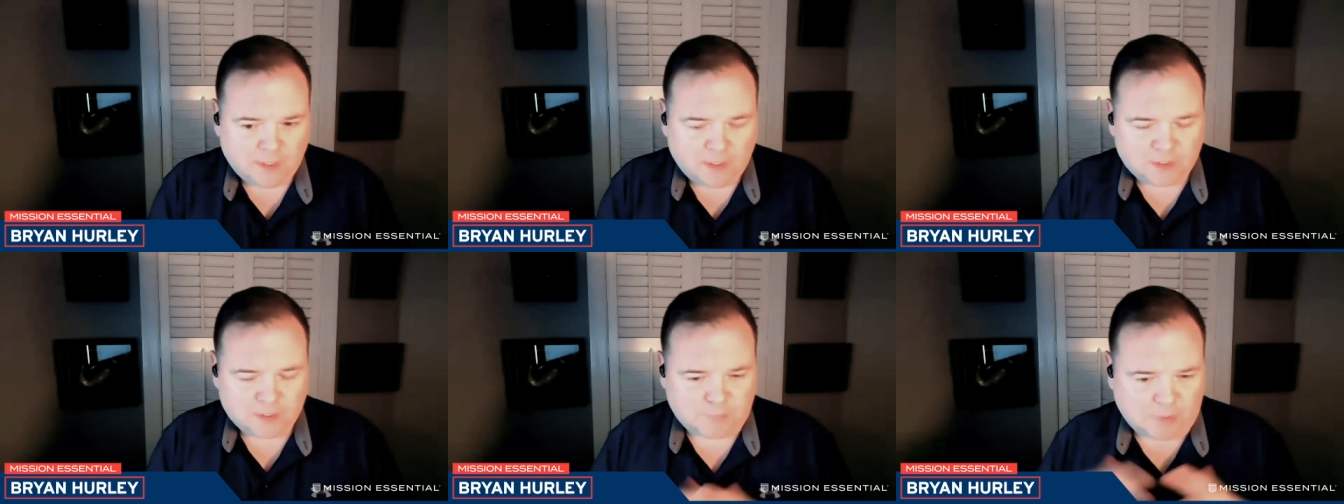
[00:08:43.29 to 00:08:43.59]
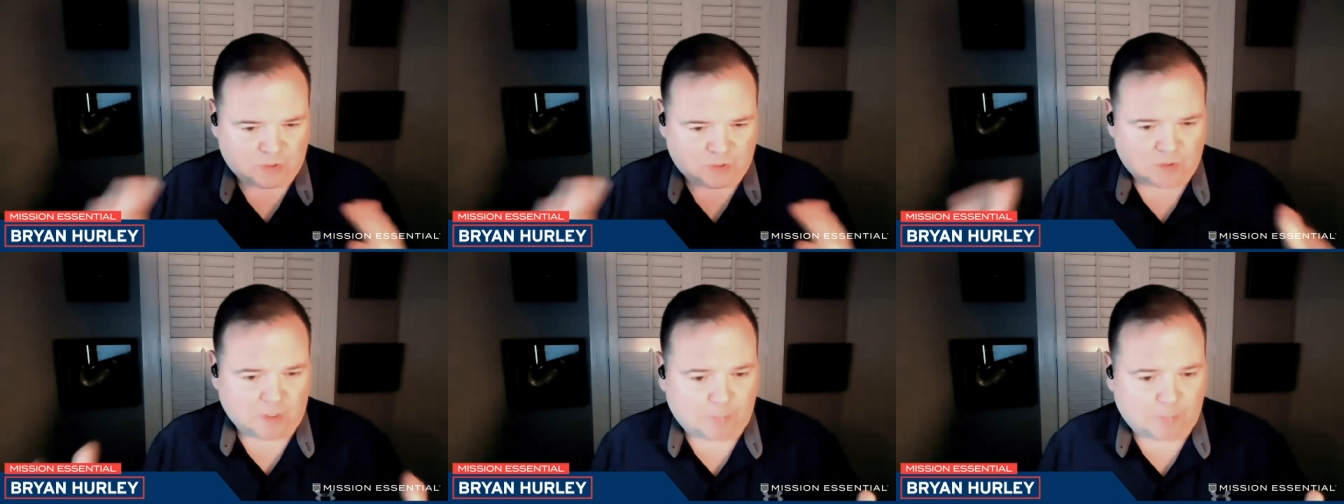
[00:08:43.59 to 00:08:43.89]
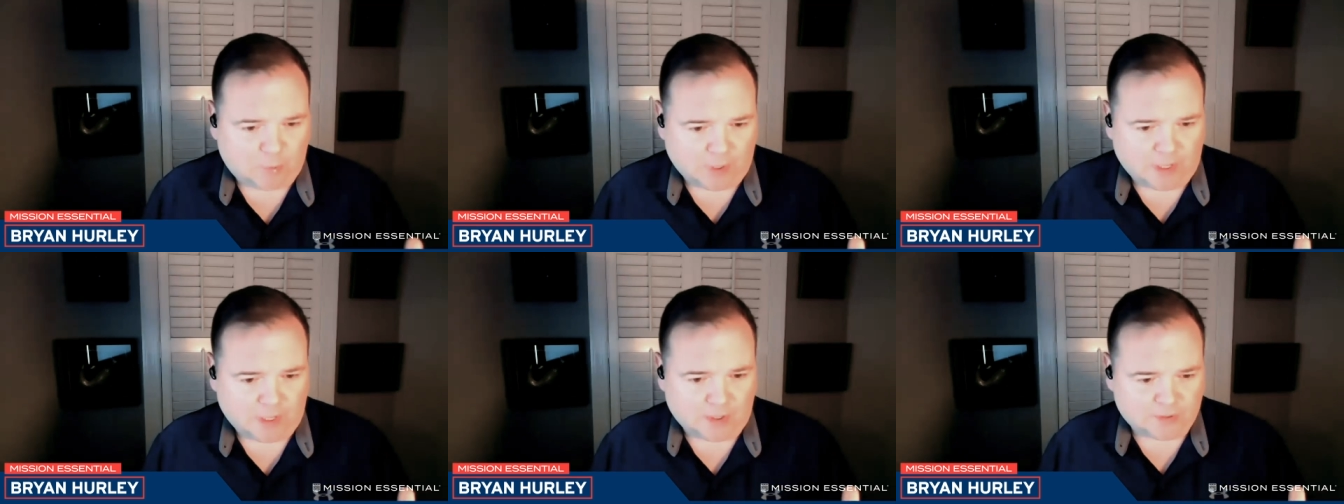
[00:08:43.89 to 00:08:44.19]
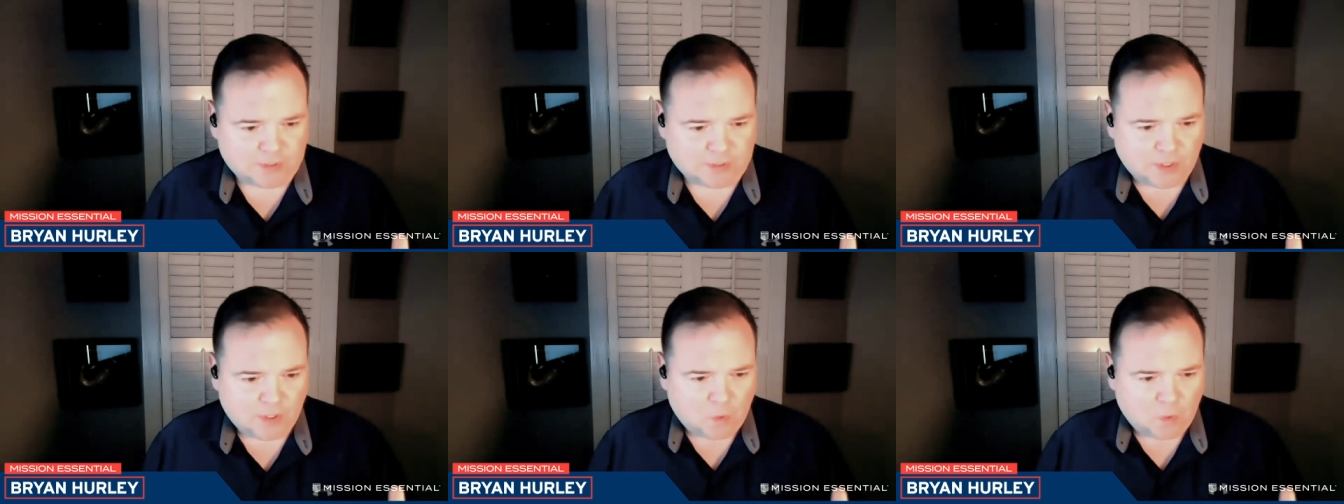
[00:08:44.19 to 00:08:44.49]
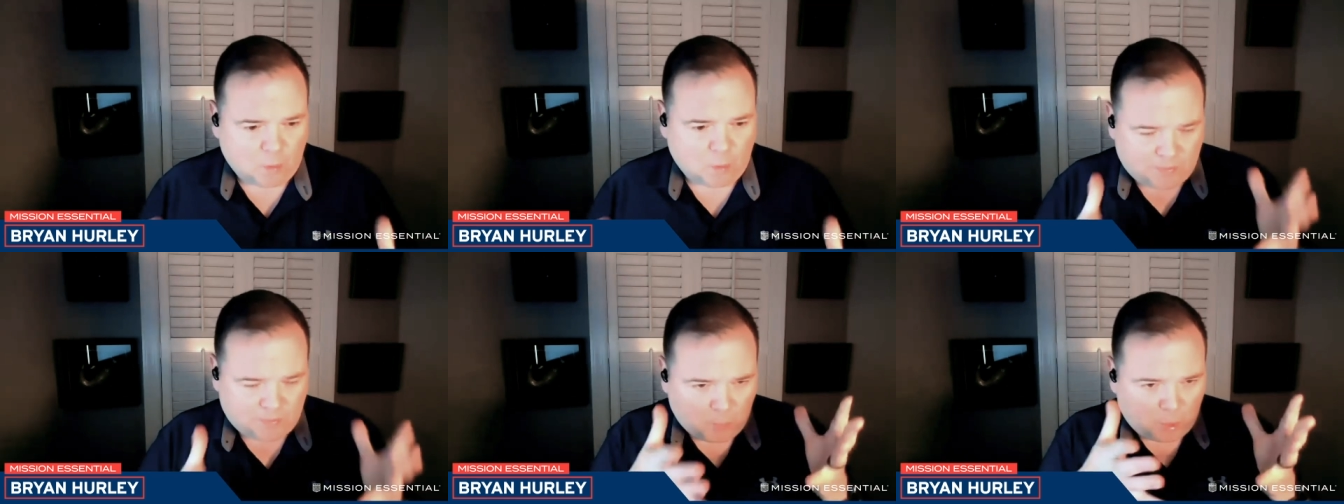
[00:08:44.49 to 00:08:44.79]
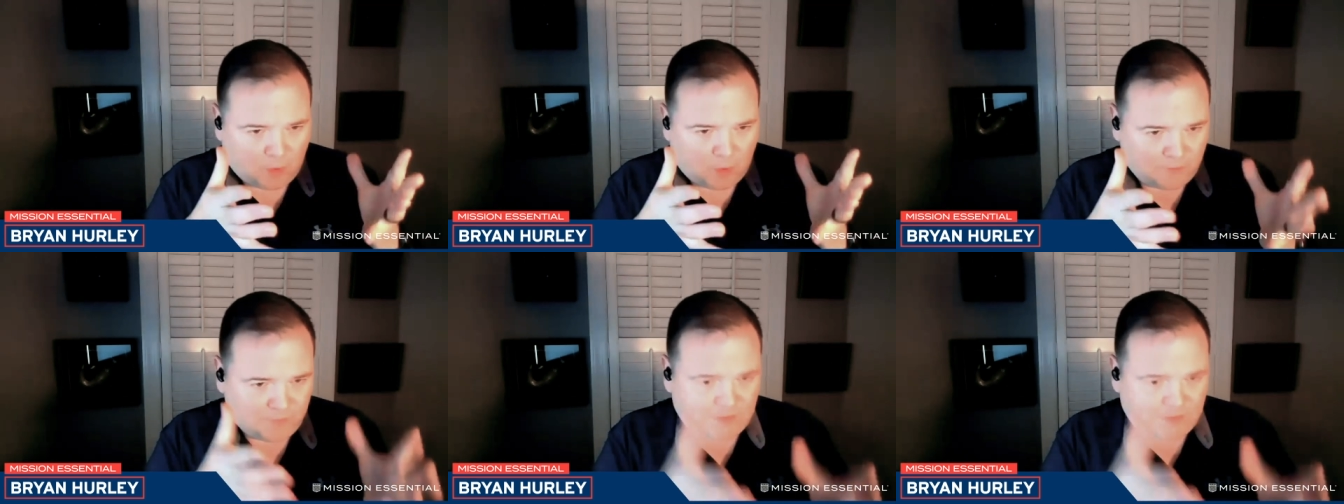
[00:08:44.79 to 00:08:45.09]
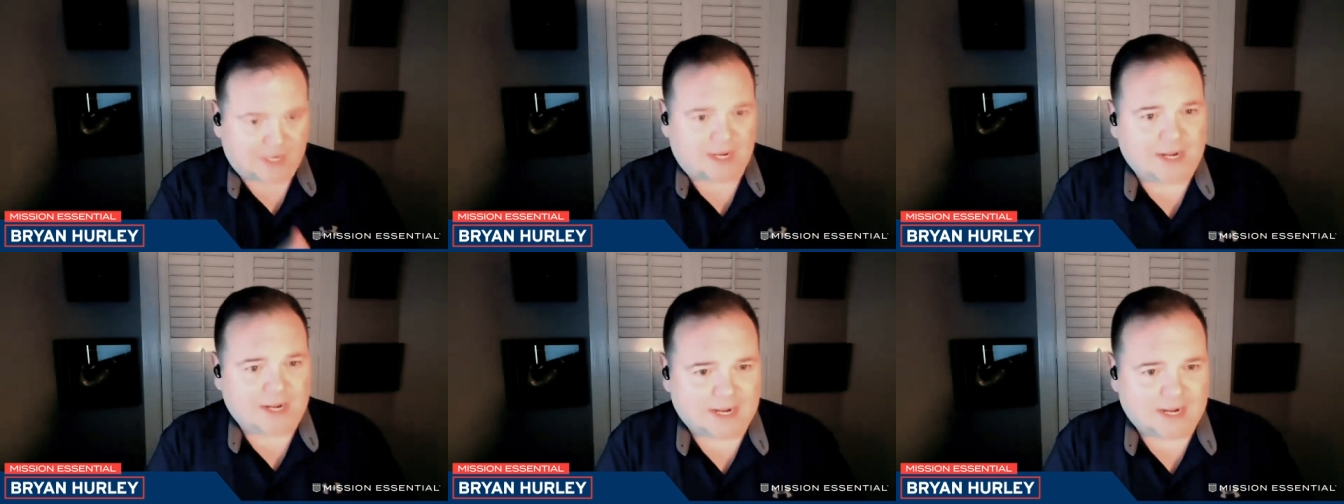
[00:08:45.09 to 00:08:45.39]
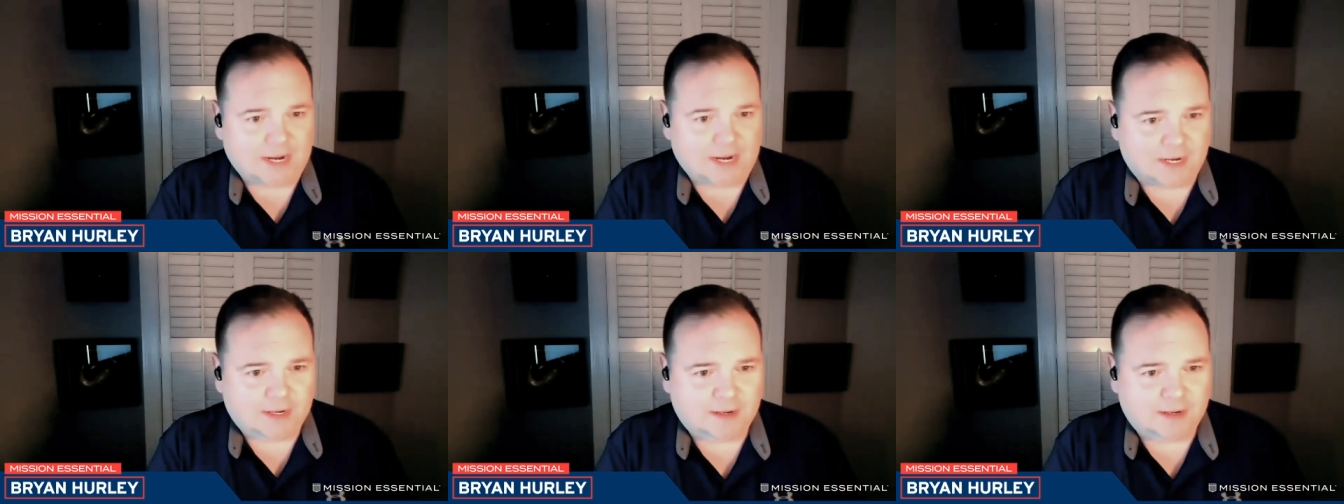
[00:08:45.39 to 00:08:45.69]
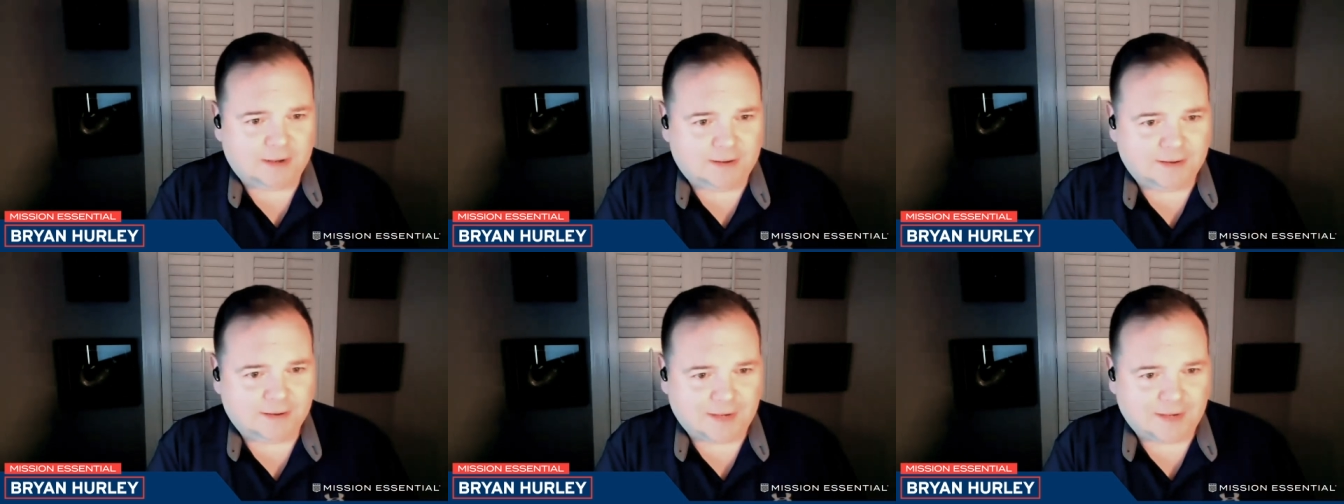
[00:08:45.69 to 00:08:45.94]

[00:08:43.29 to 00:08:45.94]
special operators with more of the kinetic